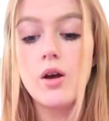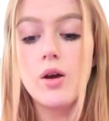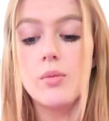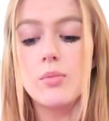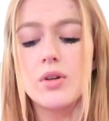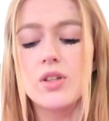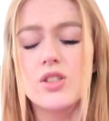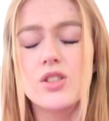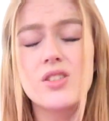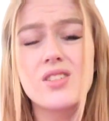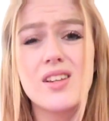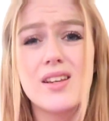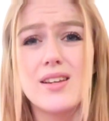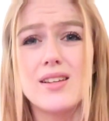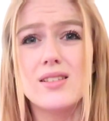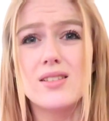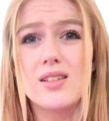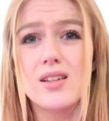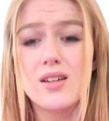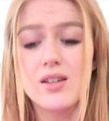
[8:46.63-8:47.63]
but it's just
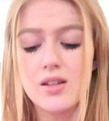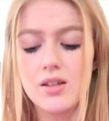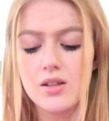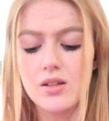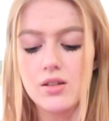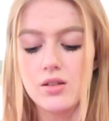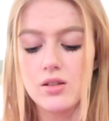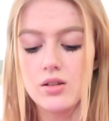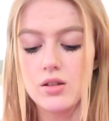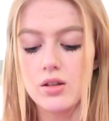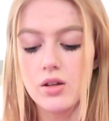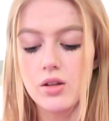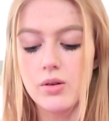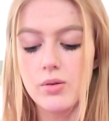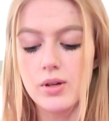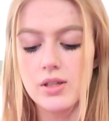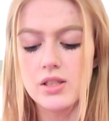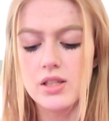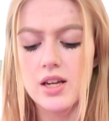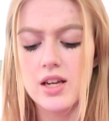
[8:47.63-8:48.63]
easier.
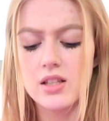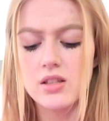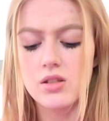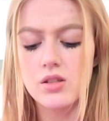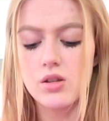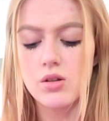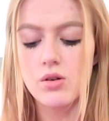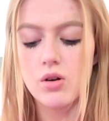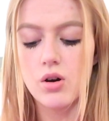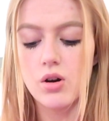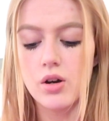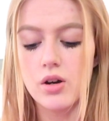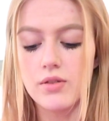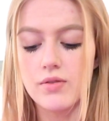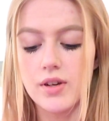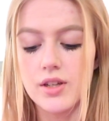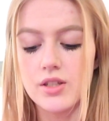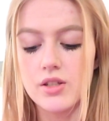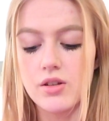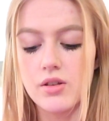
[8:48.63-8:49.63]
Otherwise it gets too hot if
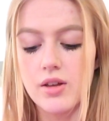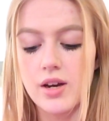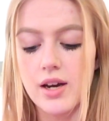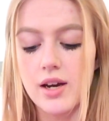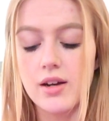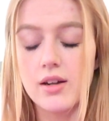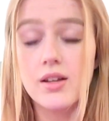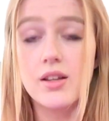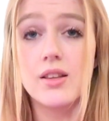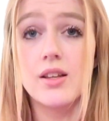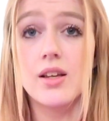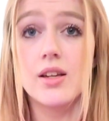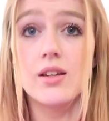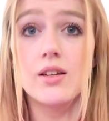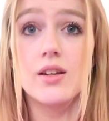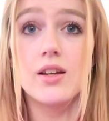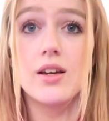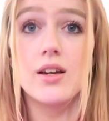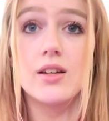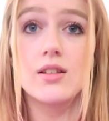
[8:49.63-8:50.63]
I do that, and
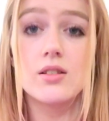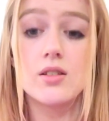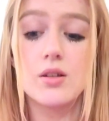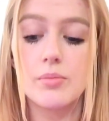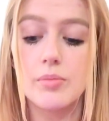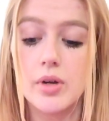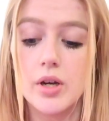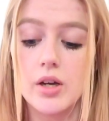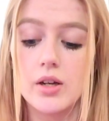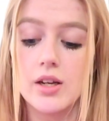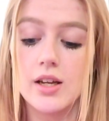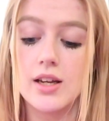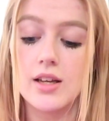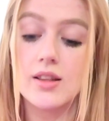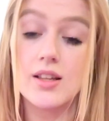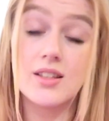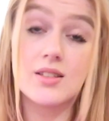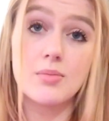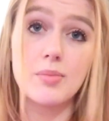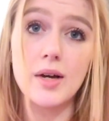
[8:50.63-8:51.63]
then it ends up burning, and
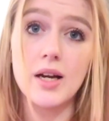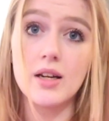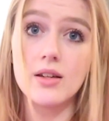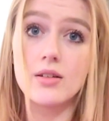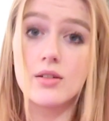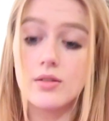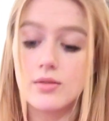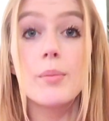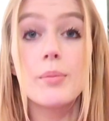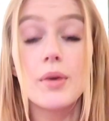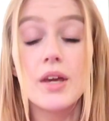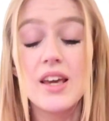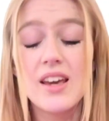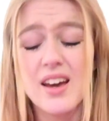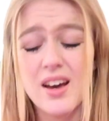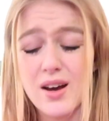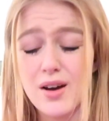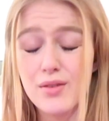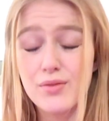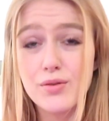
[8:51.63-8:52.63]
that's bad. Be
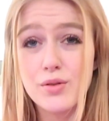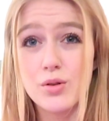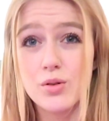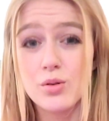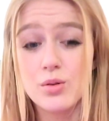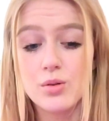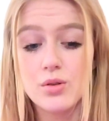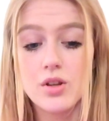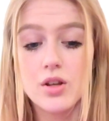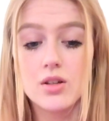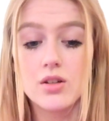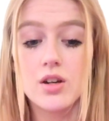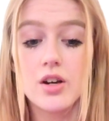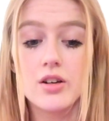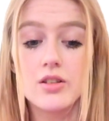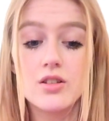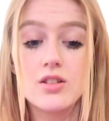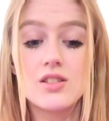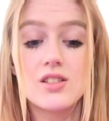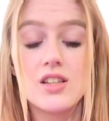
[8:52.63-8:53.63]
careful that none
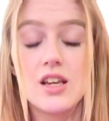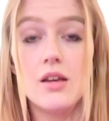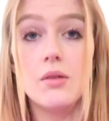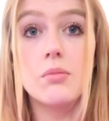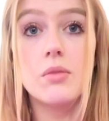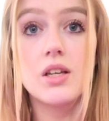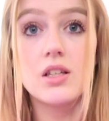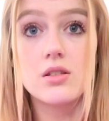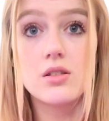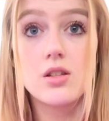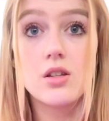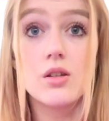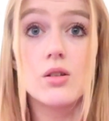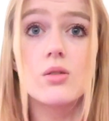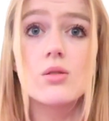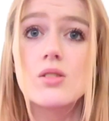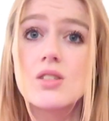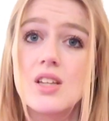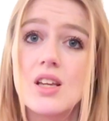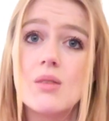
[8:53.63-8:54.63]
of the steam hits you.
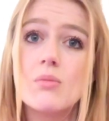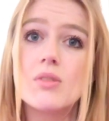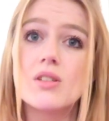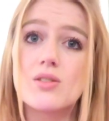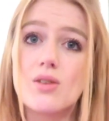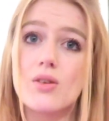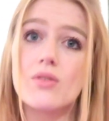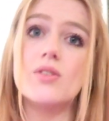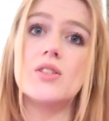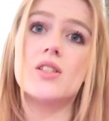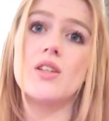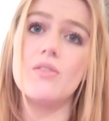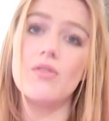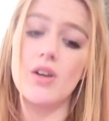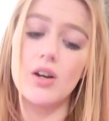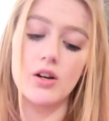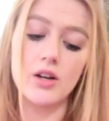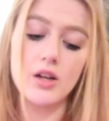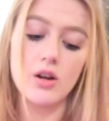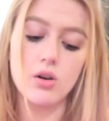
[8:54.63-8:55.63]
Steam is obviously
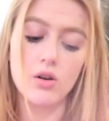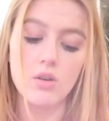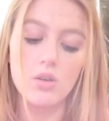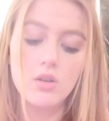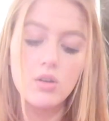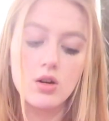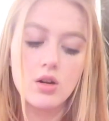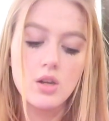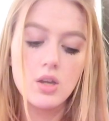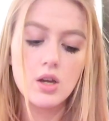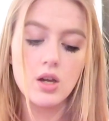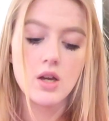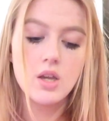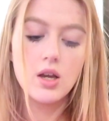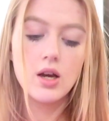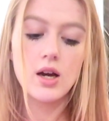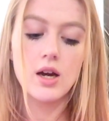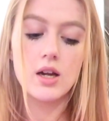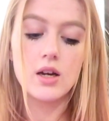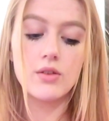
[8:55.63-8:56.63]
very hot,
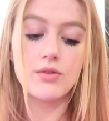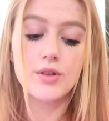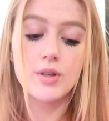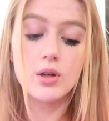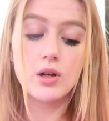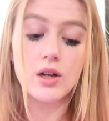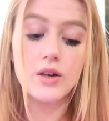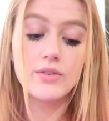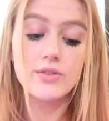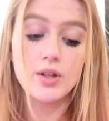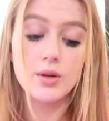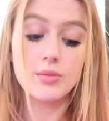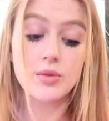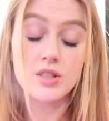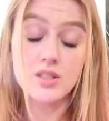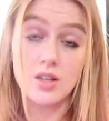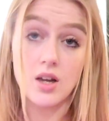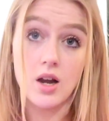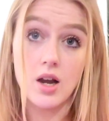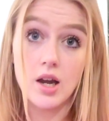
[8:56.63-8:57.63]
and if you lift up the
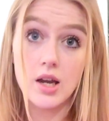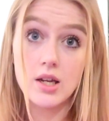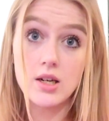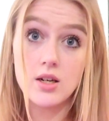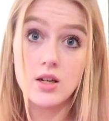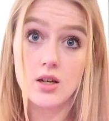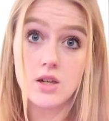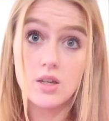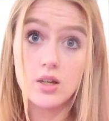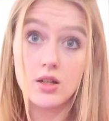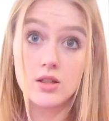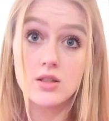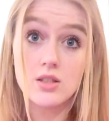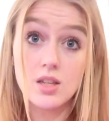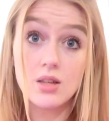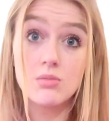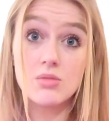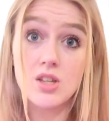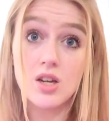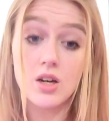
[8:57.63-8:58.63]
side,
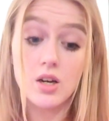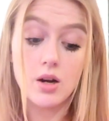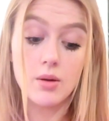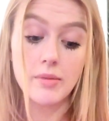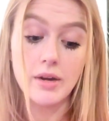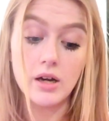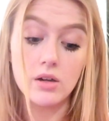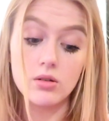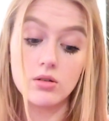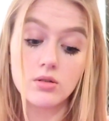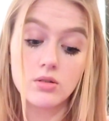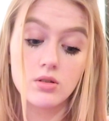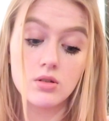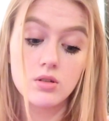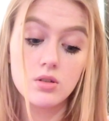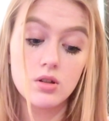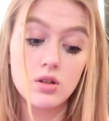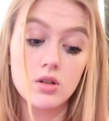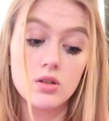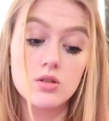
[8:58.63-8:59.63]
steam's gonna come out.
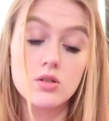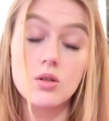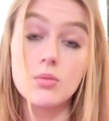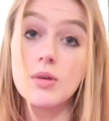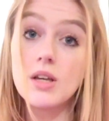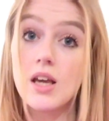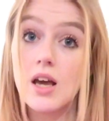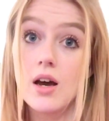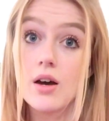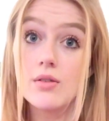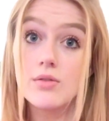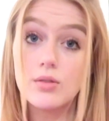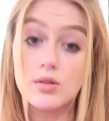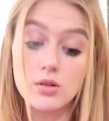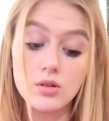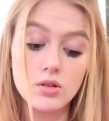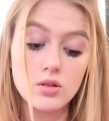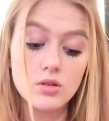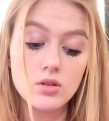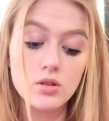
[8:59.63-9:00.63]
So be
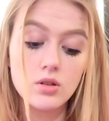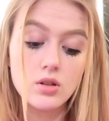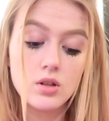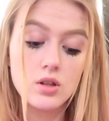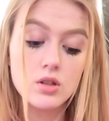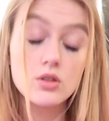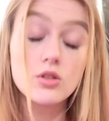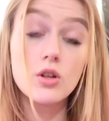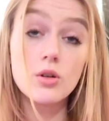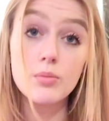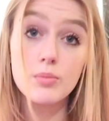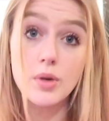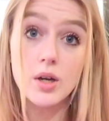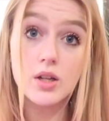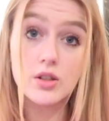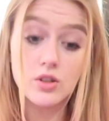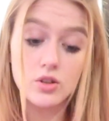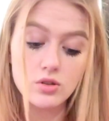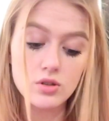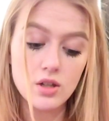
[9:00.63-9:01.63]
careful, don't
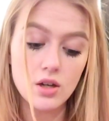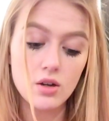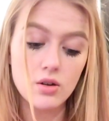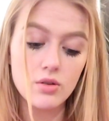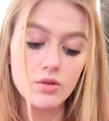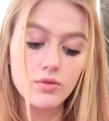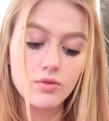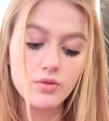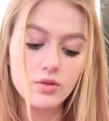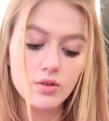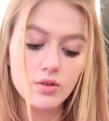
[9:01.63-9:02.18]
burn yourself,